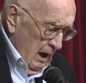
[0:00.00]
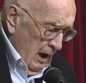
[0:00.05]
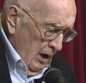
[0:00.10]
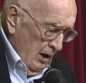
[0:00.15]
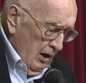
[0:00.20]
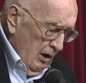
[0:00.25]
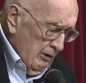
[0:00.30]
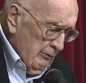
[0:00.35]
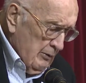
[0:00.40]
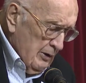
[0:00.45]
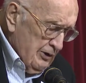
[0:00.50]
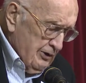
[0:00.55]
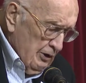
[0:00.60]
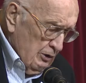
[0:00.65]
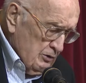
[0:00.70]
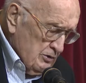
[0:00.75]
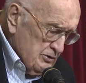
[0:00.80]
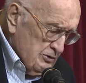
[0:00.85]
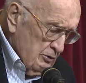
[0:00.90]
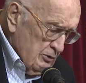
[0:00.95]
Along with
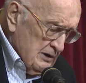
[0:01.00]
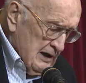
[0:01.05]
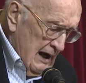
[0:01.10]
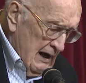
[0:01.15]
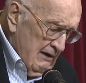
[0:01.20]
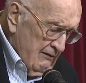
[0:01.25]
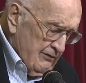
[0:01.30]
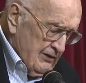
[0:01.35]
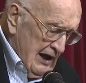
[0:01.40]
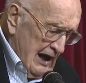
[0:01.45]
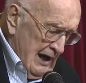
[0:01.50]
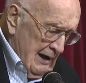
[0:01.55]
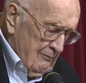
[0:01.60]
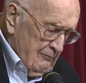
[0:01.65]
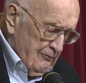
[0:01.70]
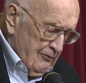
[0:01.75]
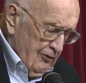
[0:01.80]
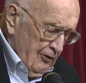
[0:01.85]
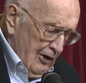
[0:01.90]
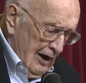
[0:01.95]
those who gave camp
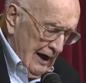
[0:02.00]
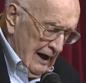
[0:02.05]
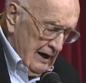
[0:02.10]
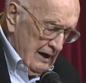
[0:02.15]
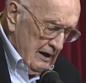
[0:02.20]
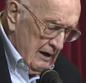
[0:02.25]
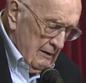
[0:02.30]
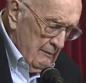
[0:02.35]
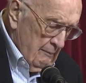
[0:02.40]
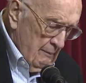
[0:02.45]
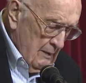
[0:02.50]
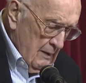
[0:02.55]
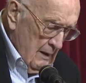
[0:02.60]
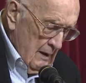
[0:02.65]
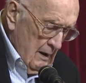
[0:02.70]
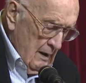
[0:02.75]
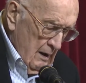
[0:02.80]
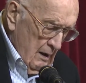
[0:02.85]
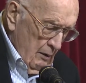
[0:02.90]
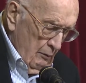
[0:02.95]
variety
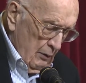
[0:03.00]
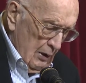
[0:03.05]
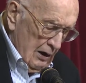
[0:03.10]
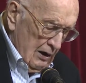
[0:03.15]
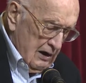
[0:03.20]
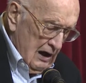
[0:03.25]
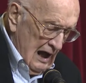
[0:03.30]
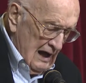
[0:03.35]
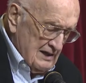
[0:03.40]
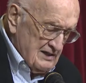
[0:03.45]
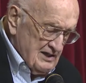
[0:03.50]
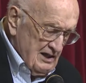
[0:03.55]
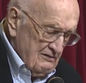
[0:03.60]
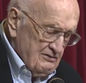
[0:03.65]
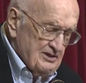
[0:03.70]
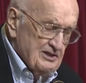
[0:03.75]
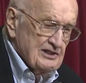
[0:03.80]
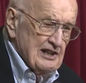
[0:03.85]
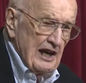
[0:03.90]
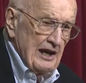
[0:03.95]
were lots of
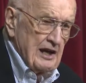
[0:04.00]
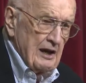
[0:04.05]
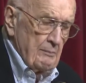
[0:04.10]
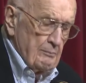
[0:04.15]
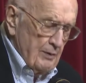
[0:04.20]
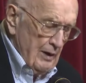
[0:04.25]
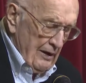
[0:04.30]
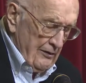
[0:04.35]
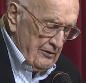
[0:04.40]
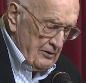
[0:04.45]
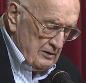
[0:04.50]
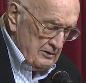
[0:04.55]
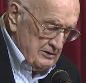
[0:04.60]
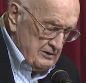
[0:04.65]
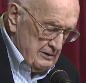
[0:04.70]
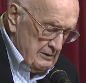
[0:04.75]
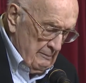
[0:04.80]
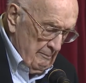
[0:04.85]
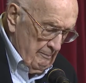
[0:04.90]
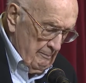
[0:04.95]
steady
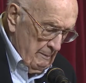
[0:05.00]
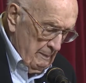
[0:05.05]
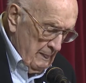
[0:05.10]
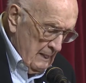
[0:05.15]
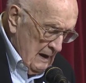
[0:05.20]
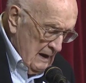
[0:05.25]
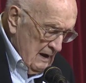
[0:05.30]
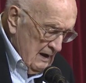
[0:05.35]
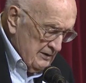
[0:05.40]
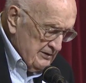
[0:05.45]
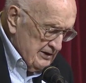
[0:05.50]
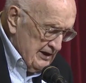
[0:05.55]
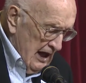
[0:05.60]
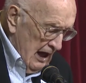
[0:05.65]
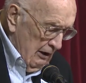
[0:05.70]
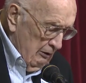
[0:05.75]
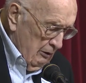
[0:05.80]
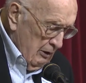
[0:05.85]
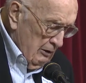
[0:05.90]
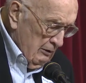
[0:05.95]
brothers.
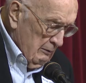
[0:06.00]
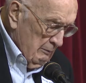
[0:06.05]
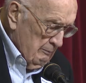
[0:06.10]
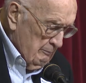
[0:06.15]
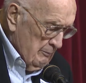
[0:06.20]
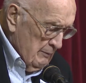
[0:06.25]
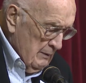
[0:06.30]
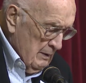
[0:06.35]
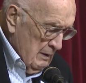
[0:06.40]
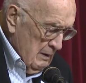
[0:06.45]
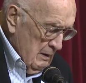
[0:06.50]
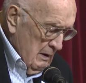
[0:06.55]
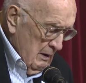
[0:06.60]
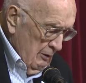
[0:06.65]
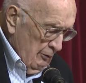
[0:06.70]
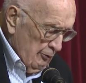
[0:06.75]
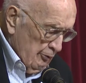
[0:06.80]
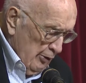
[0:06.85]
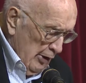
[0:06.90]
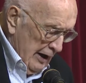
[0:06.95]
Dower
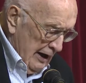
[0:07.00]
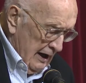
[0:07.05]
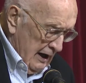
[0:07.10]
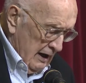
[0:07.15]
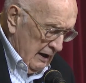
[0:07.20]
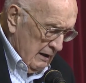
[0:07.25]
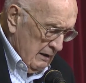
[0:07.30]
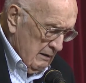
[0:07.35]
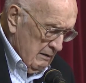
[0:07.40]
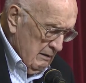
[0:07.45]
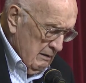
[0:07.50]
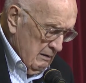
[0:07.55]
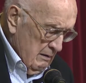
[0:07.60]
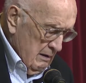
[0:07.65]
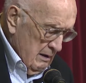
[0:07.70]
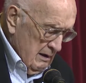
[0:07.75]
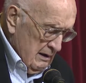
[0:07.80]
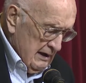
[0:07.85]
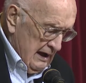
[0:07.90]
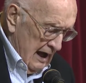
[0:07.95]
Ray,
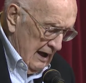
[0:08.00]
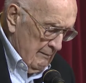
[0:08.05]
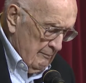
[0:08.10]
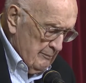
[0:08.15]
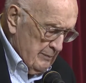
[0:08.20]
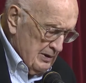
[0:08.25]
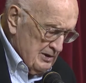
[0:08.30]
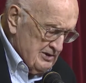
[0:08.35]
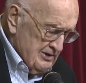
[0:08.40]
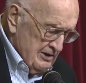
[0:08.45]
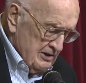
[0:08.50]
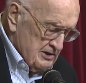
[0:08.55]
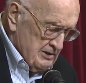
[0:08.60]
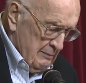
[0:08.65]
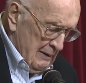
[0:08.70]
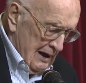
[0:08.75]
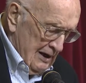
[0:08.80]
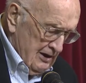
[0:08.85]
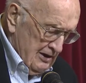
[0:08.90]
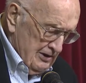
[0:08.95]
camp business
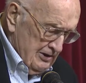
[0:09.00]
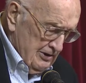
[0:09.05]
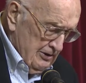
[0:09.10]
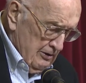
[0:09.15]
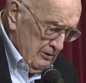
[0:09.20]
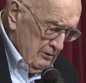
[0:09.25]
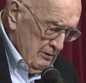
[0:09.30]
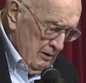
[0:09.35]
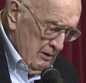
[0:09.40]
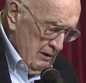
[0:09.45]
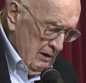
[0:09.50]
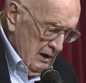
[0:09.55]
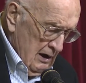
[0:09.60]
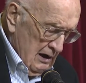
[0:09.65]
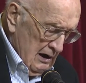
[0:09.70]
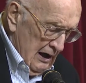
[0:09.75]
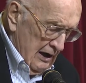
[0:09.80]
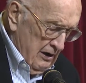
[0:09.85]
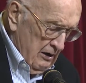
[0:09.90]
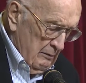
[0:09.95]
manager,
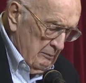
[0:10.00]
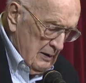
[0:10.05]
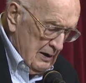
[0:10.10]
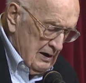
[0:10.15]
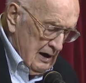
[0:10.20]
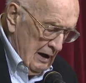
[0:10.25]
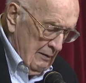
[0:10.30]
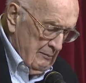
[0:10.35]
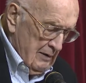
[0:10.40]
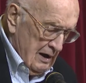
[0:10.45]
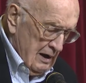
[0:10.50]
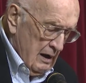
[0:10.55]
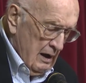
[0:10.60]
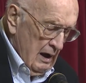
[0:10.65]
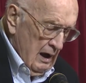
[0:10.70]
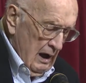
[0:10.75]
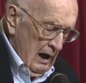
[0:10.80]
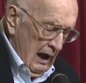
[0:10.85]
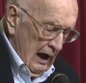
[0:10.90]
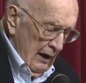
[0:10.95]
later becoming
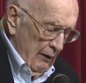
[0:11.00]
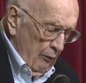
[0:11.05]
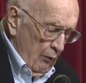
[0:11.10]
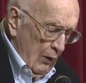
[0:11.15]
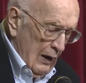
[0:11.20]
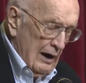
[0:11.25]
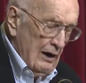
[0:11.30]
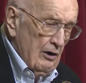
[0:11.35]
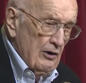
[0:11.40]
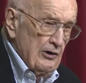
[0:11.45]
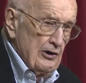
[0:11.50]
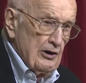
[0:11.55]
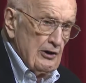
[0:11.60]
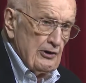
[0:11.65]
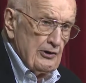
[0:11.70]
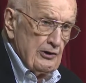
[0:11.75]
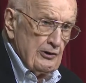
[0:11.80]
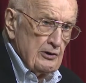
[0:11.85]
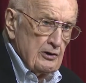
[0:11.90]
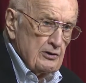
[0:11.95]
a well
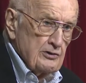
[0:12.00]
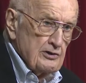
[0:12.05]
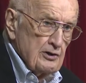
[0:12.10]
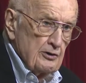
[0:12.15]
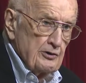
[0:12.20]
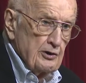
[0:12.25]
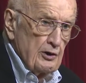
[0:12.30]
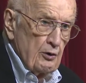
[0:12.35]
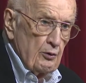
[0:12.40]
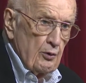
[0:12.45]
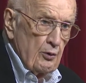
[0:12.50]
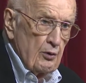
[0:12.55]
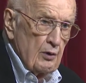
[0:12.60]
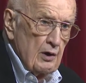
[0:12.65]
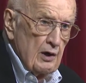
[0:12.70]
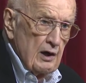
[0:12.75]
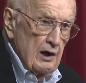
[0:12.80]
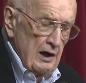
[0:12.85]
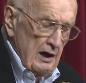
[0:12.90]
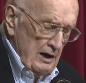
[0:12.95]
to do
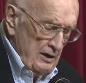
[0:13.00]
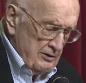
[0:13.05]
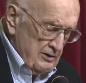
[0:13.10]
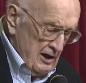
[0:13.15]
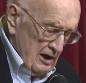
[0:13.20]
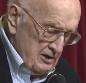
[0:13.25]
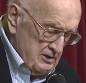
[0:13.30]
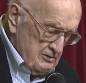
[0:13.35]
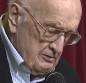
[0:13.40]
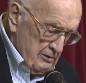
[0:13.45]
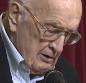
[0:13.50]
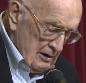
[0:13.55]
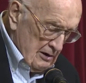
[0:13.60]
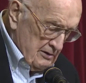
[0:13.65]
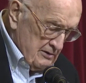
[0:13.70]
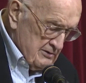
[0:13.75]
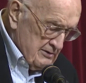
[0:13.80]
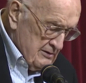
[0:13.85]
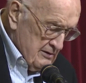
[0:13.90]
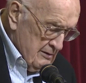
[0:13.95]

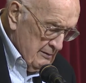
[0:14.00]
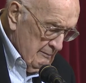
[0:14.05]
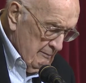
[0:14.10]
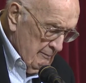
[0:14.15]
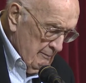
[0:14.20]
industrialist.